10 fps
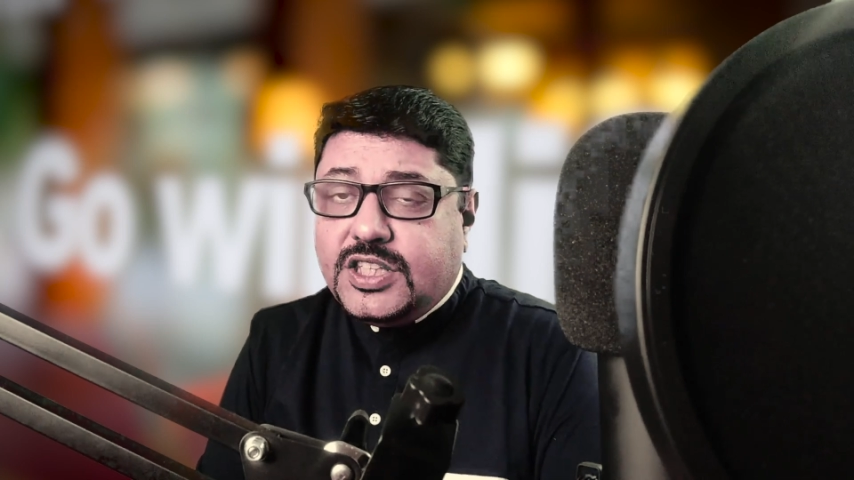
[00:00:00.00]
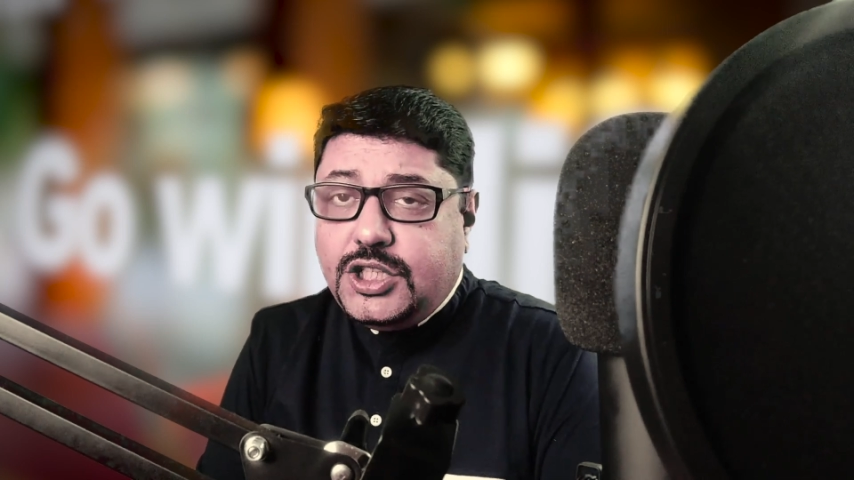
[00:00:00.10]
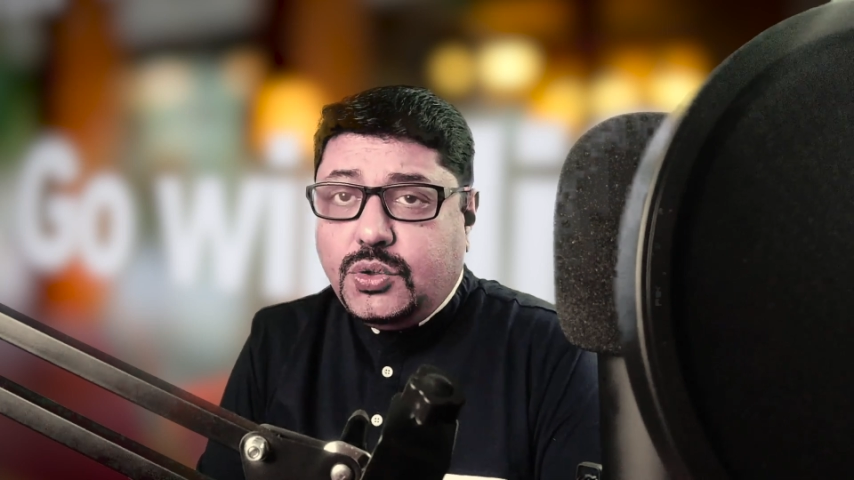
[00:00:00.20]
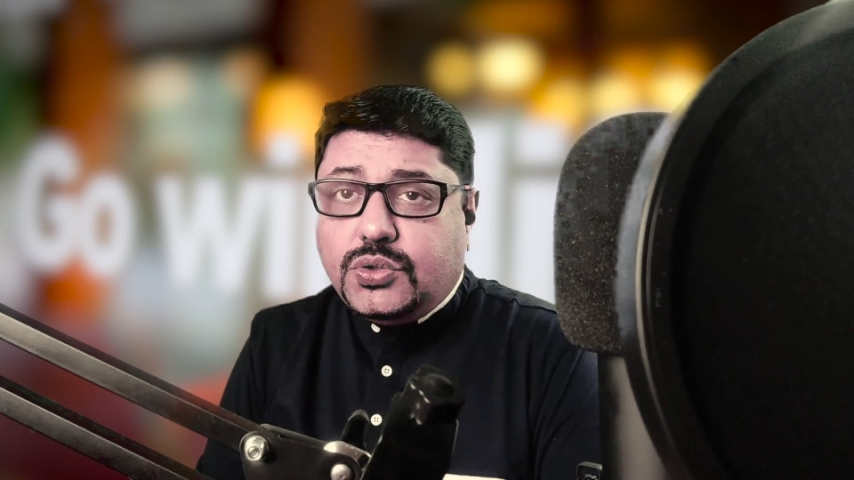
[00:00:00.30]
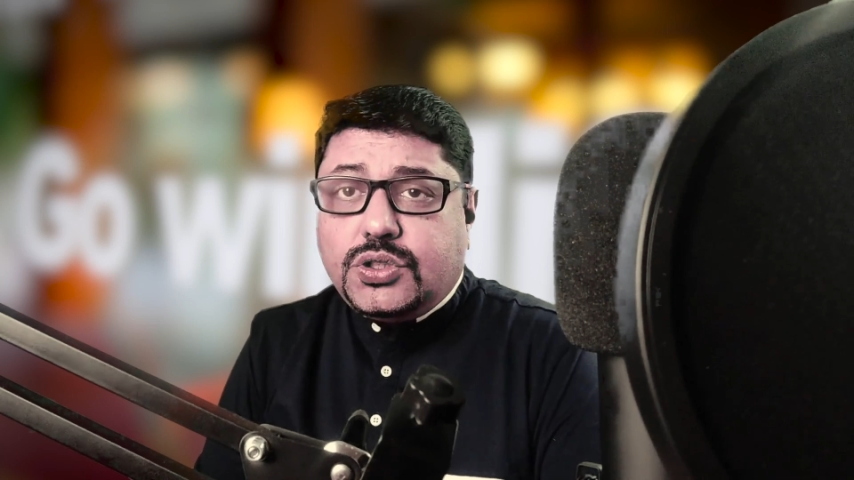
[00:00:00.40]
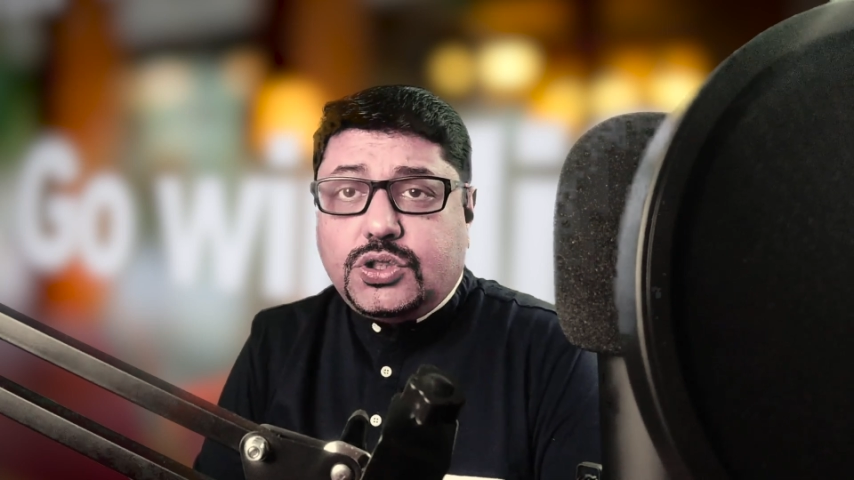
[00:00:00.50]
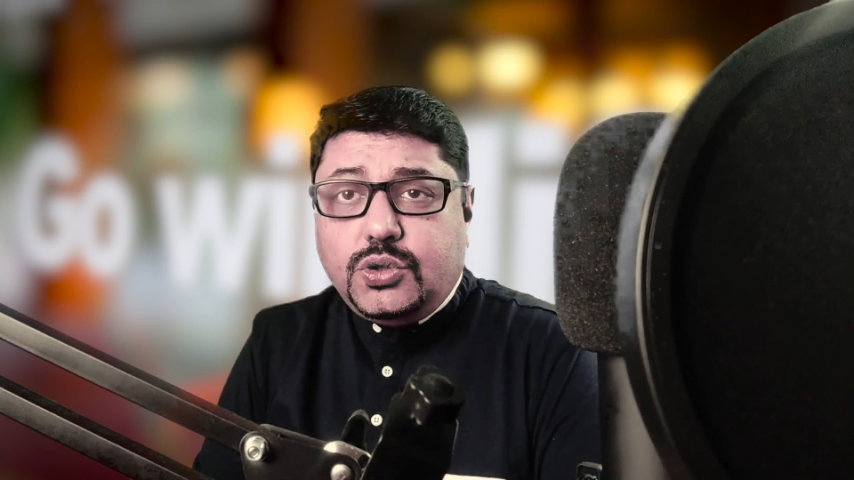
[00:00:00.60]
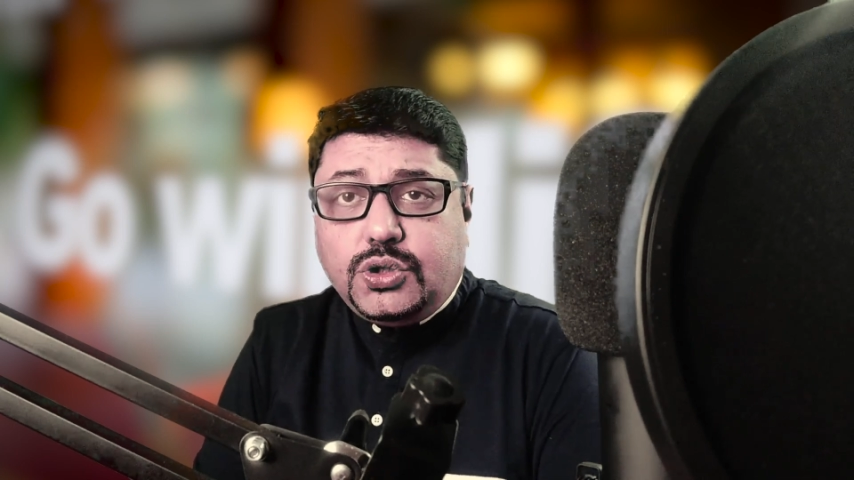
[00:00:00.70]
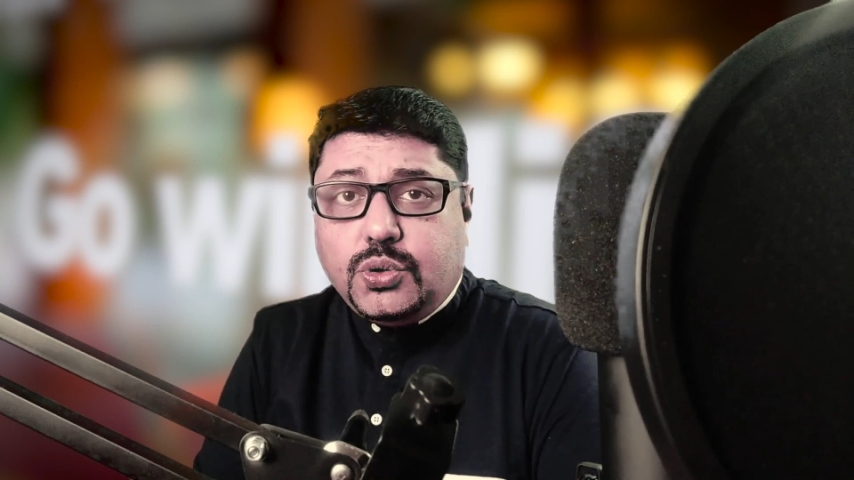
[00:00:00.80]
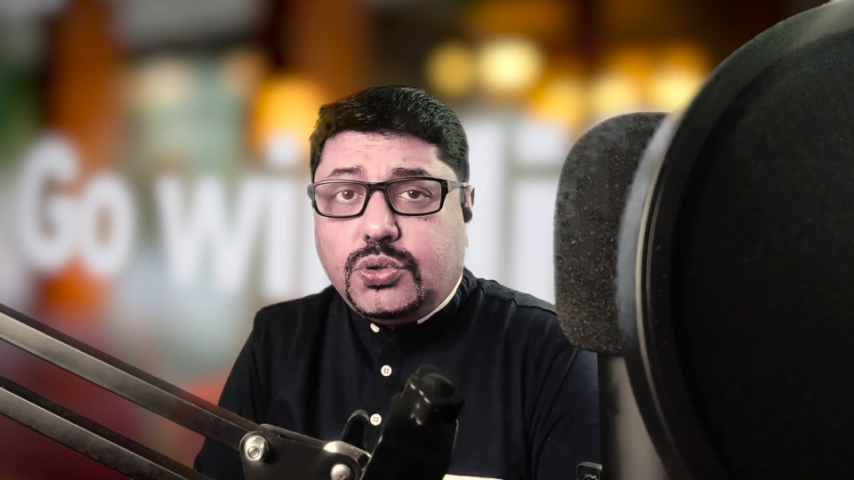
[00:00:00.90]
use
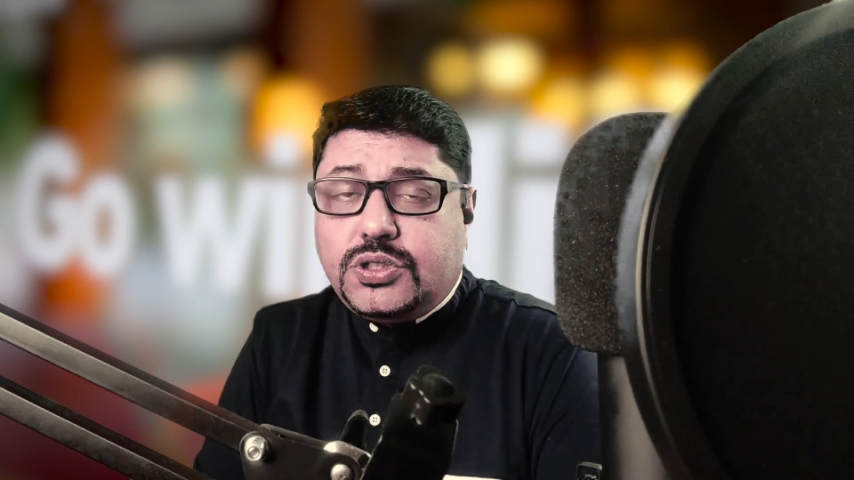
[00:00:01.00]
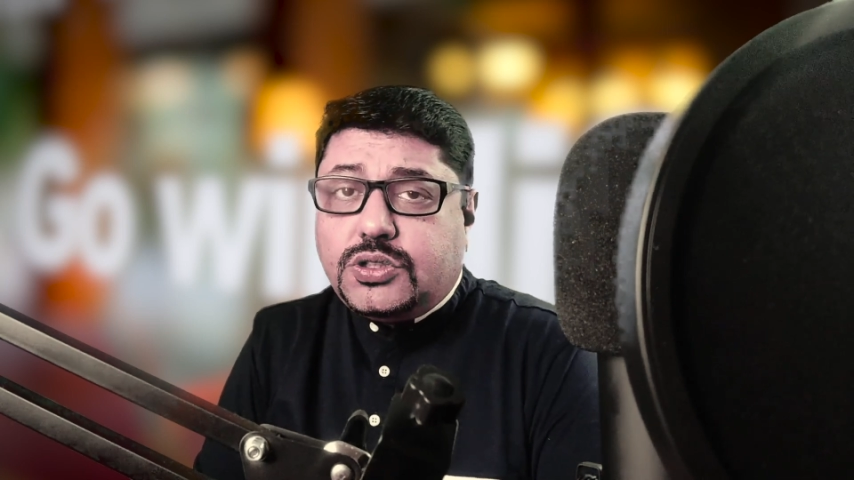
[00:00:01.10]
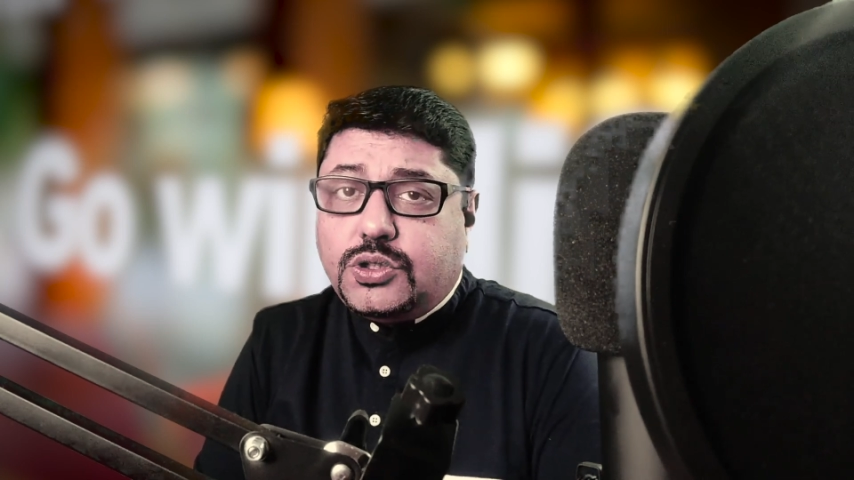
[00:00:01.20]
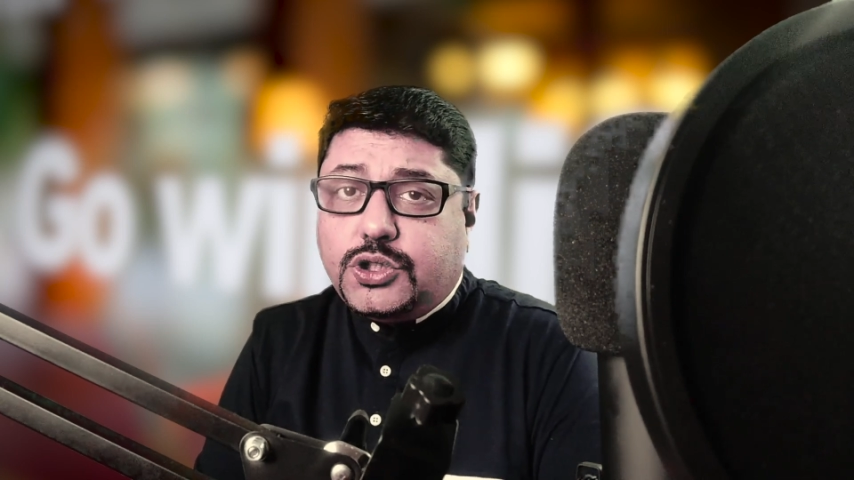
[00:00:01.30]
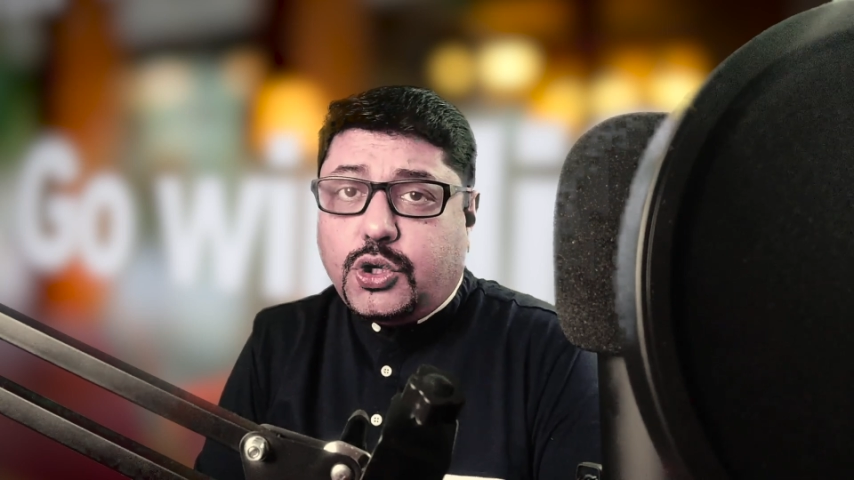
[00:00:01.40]
two tools to